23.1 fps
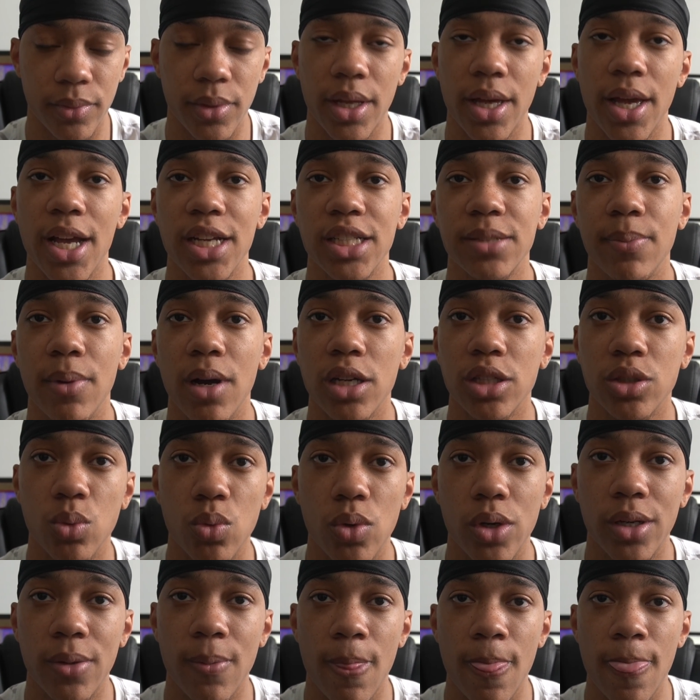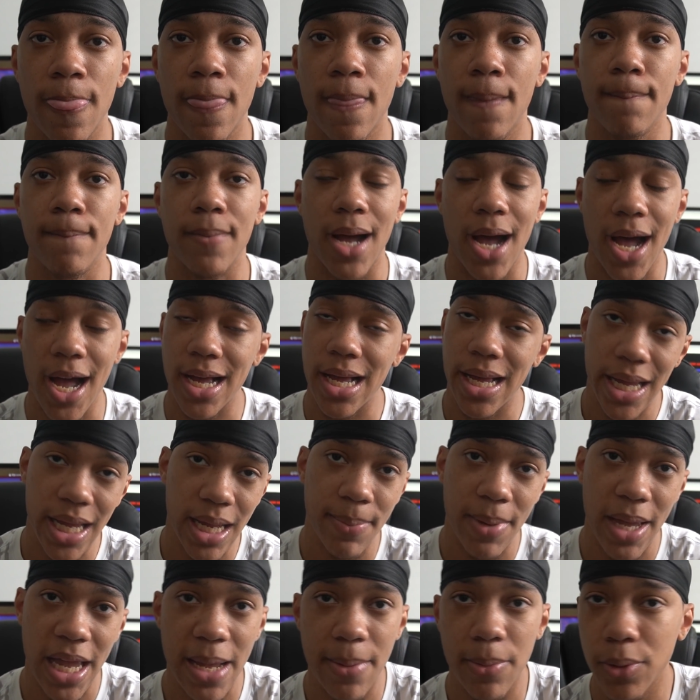Xbox One, I
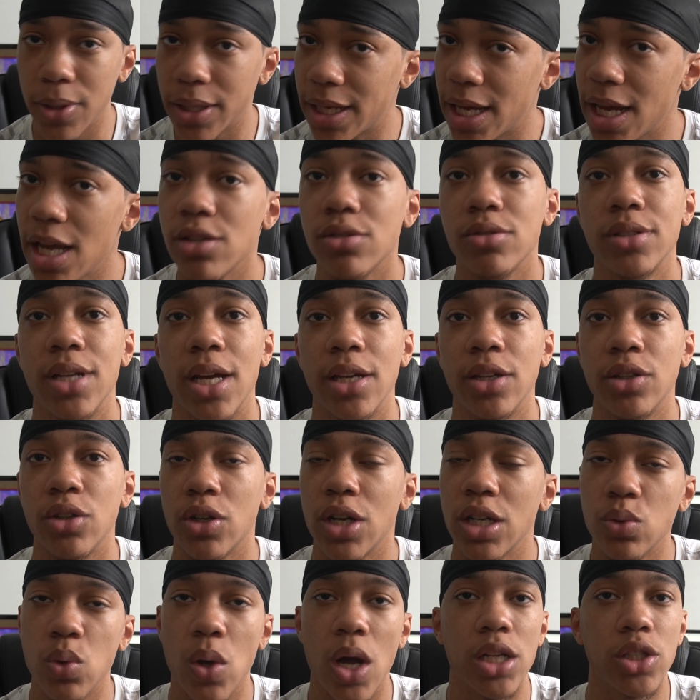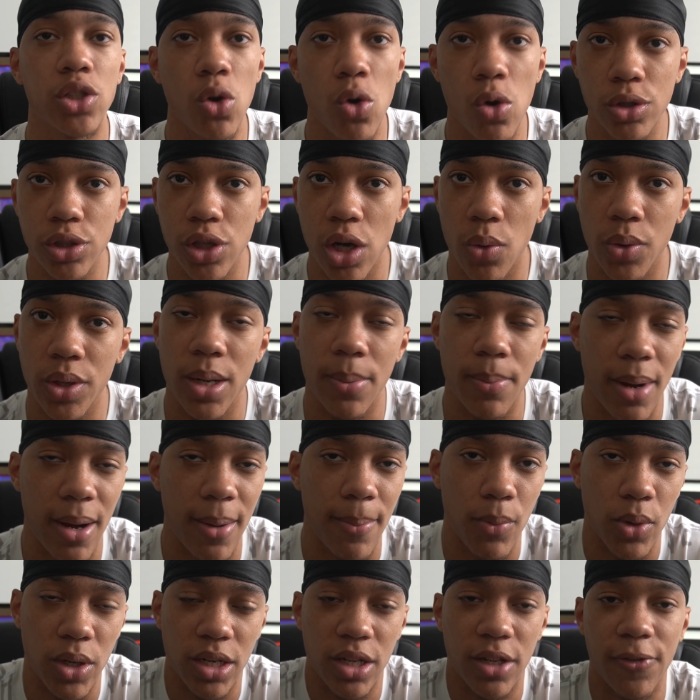am able to cancel that. You know, that's why I told y'all
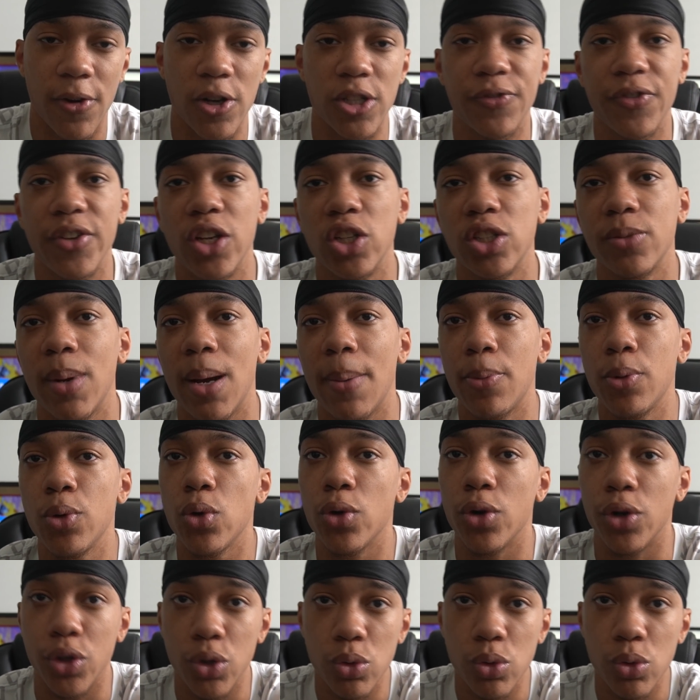one of the first videos about pre-ordering.